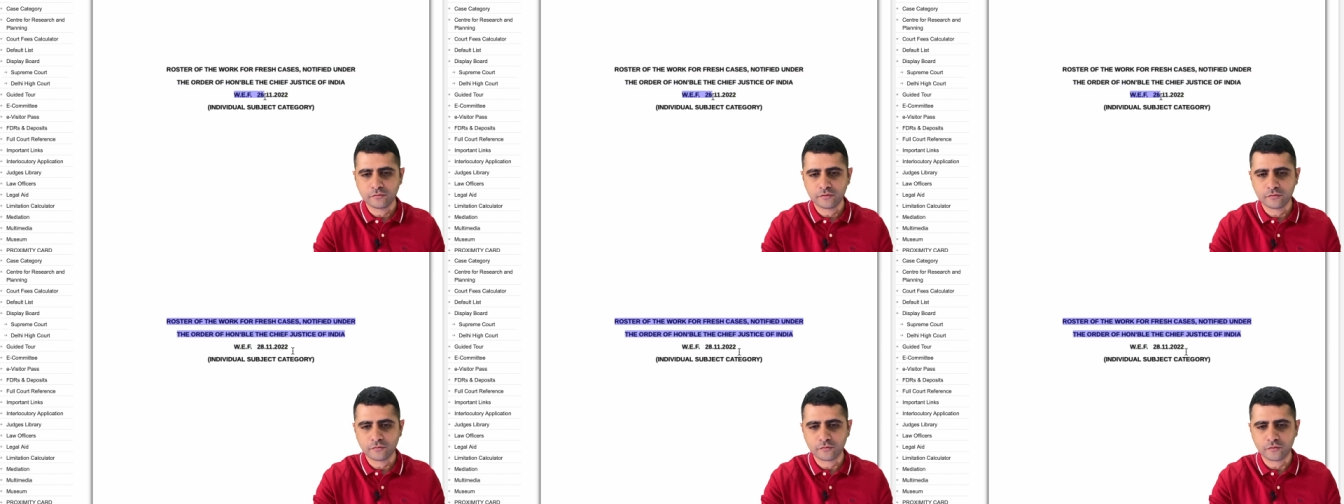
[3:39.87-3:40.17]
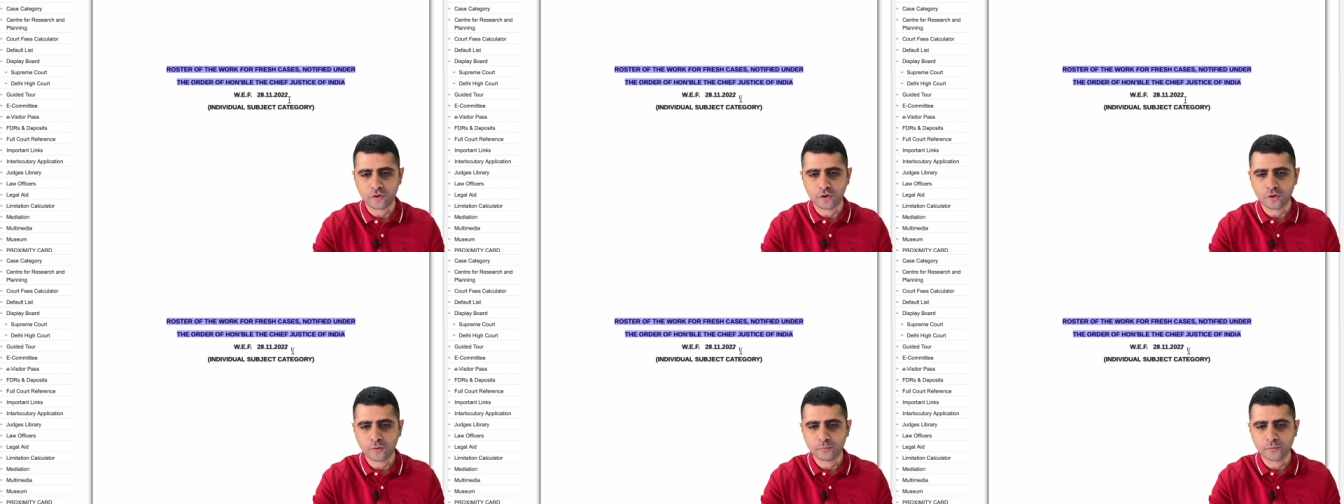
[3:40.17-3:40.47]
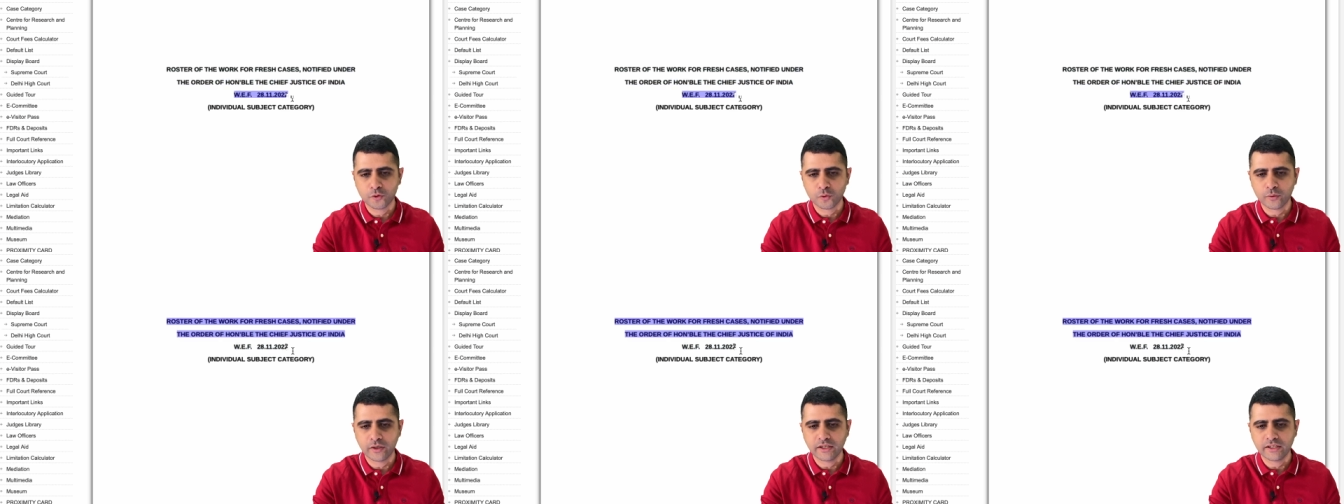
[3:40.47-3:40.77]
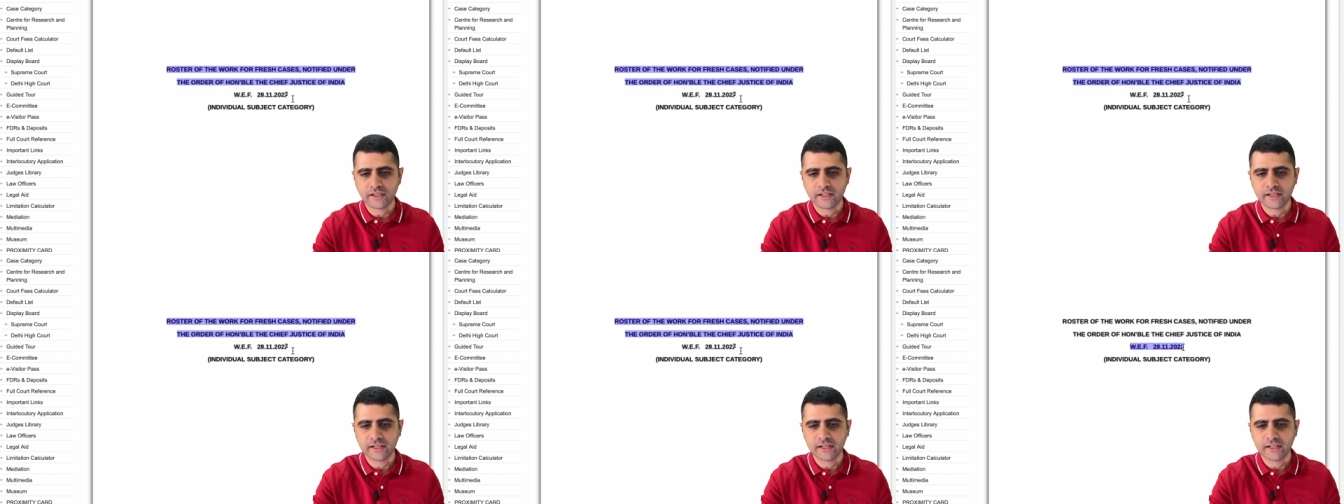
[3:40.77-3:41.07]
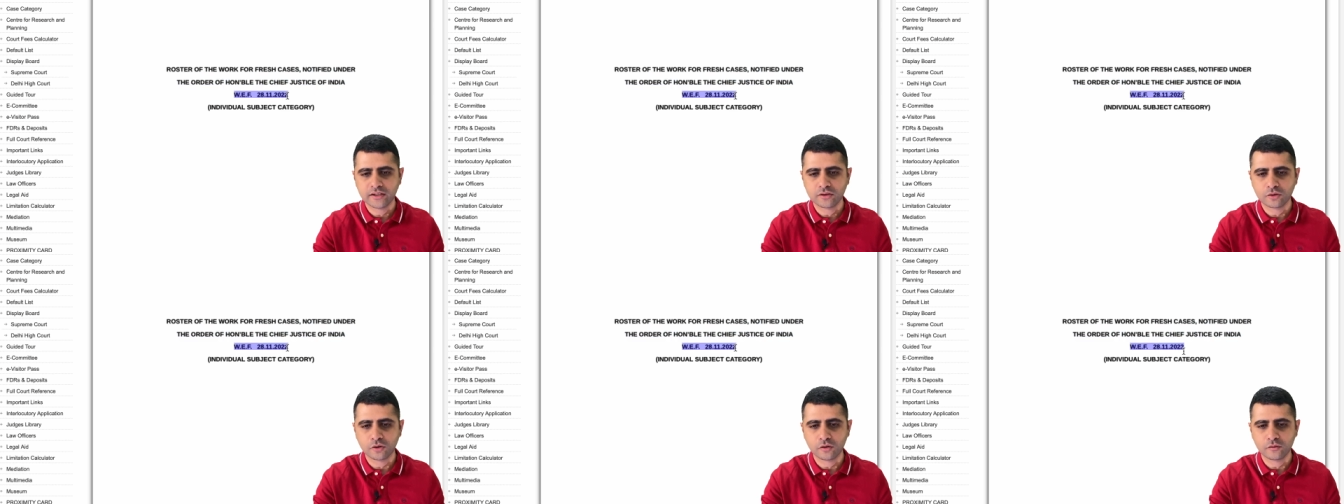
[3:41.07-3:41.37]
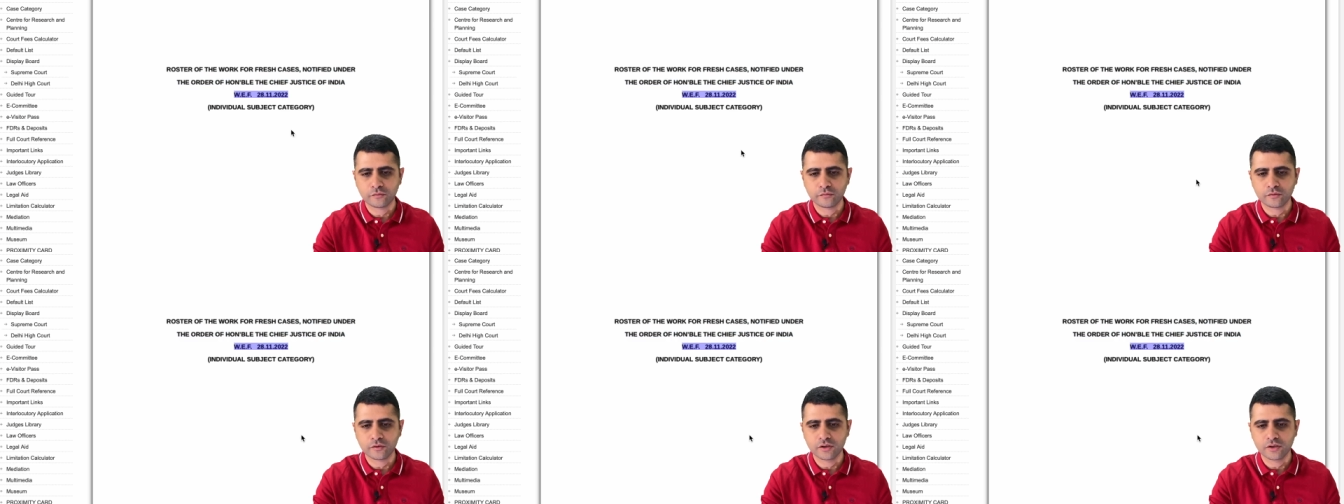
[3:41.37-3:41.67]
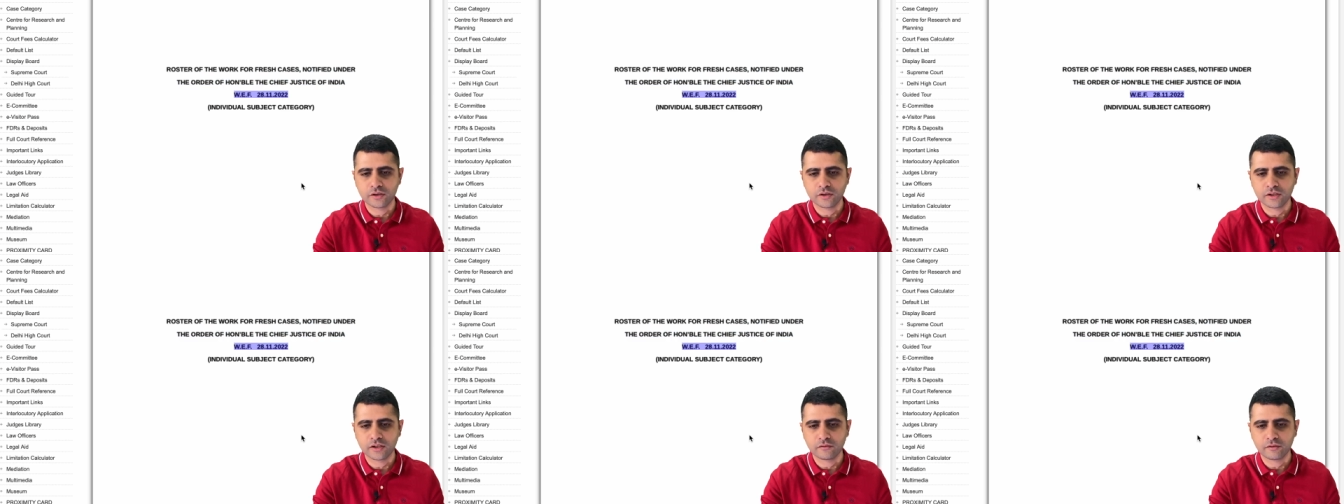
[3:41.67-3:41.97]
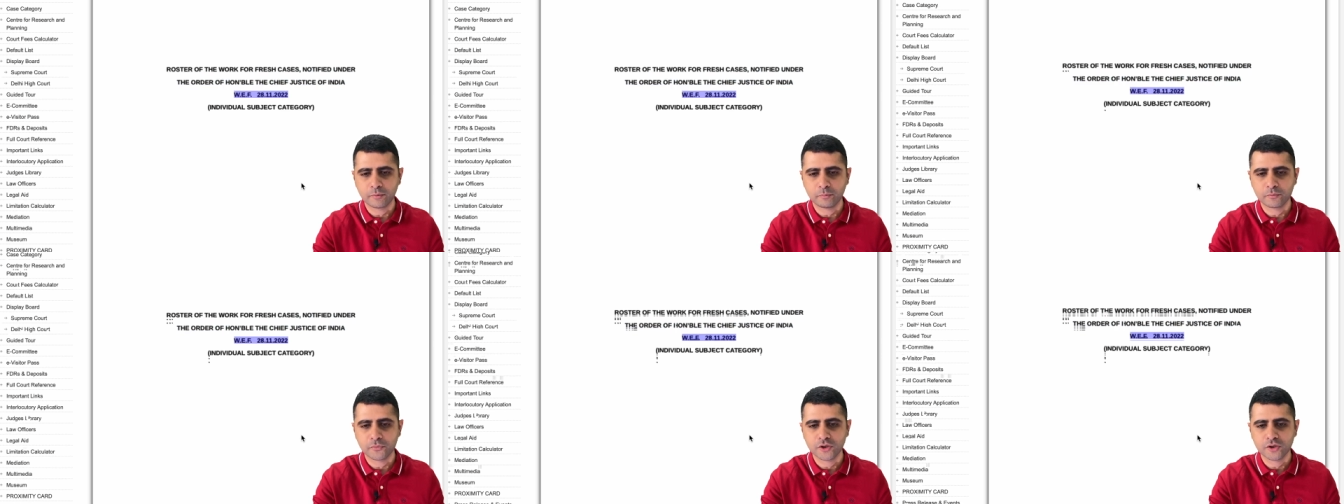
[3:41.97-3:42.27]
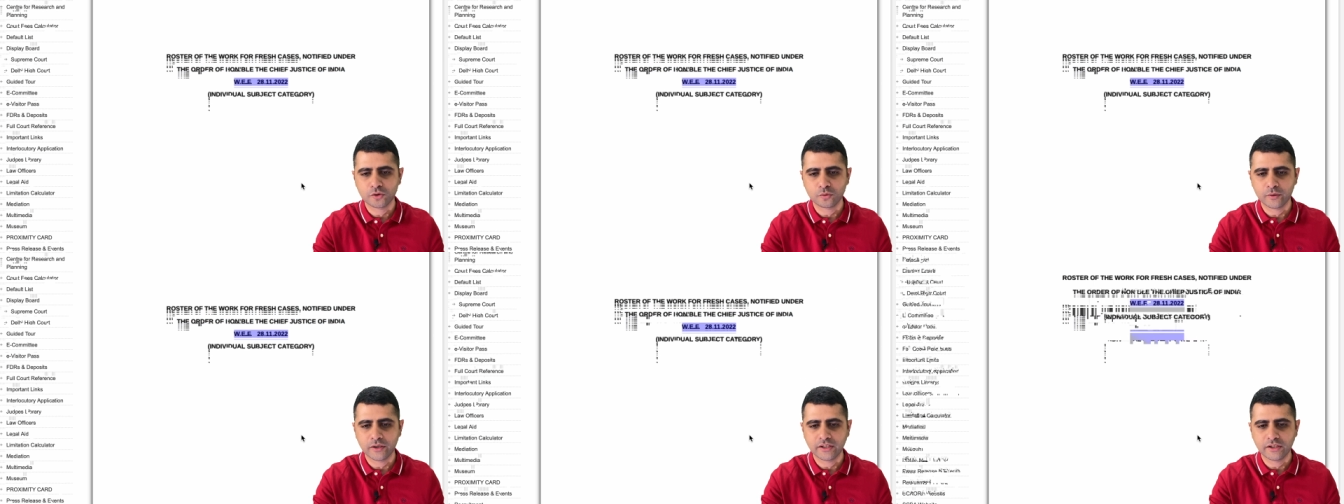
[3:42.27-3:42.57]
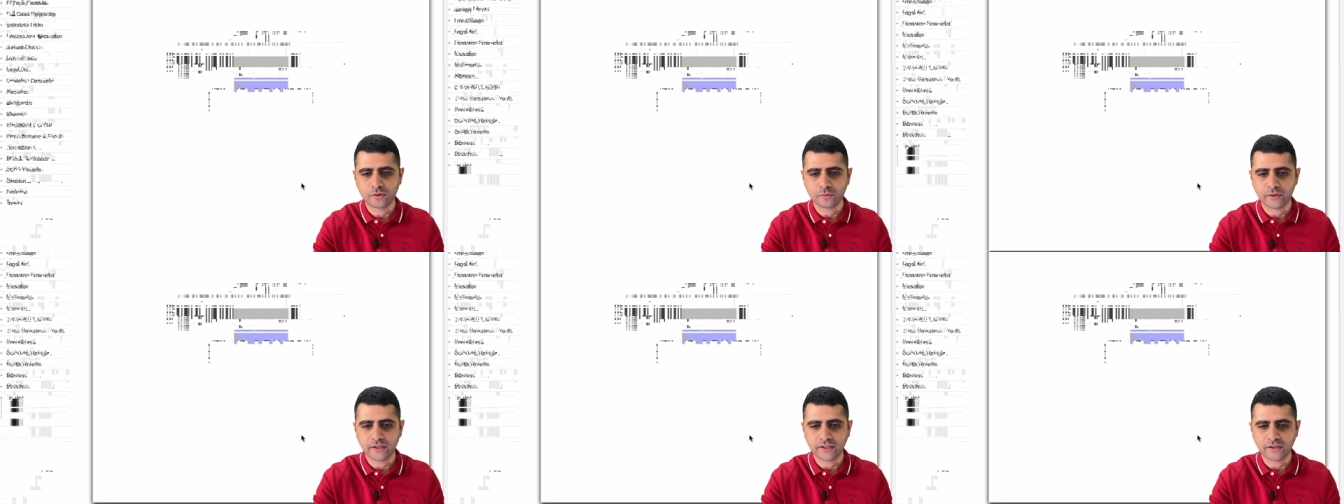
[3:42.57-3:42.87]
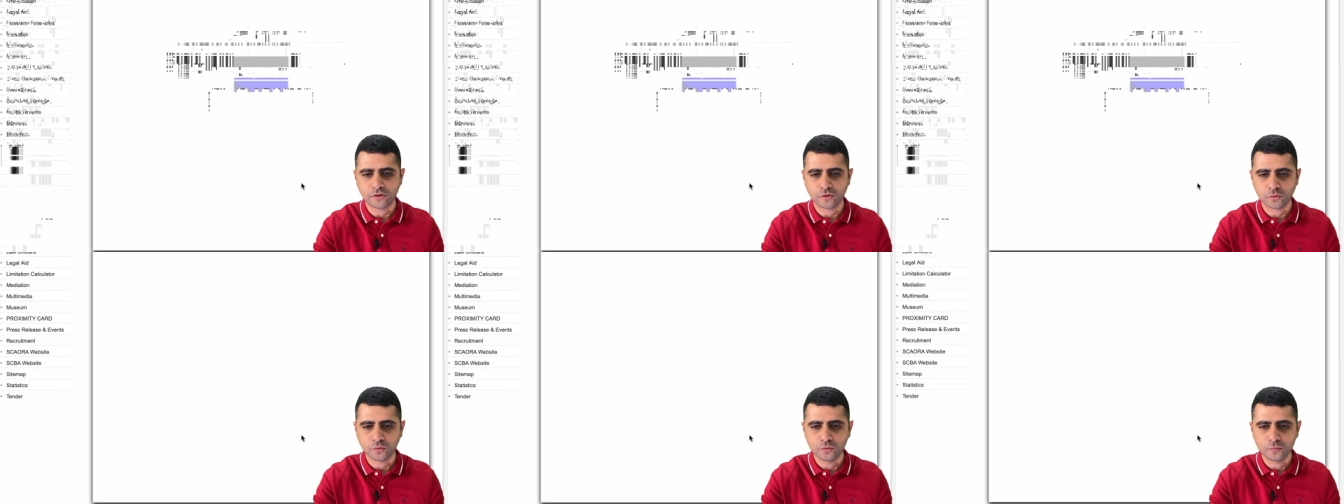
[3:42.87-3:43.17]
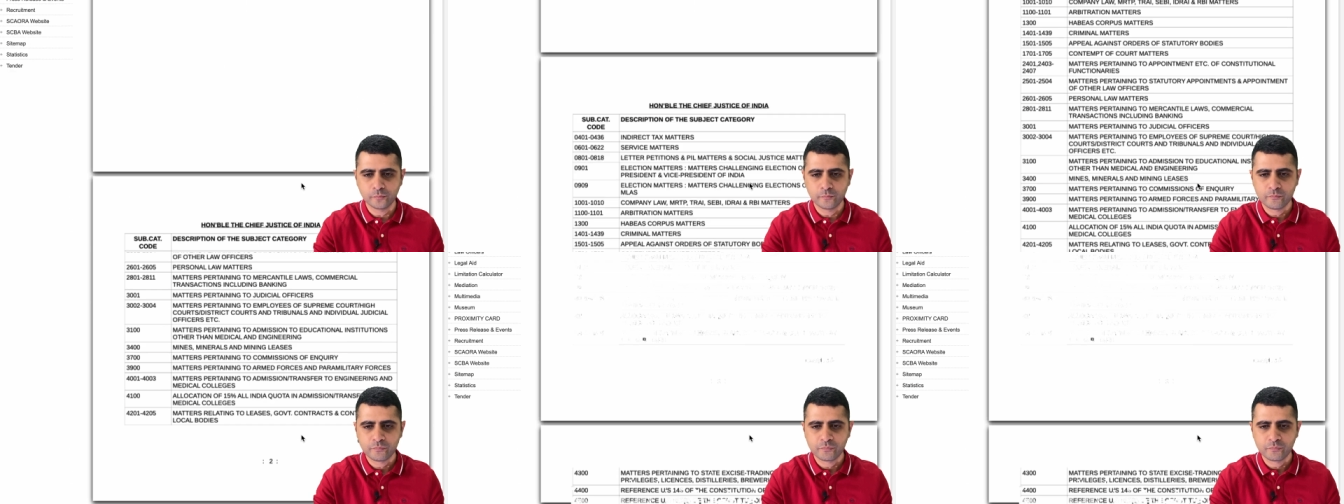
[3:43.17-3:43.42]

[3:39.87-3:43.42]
from 28th of November 2022,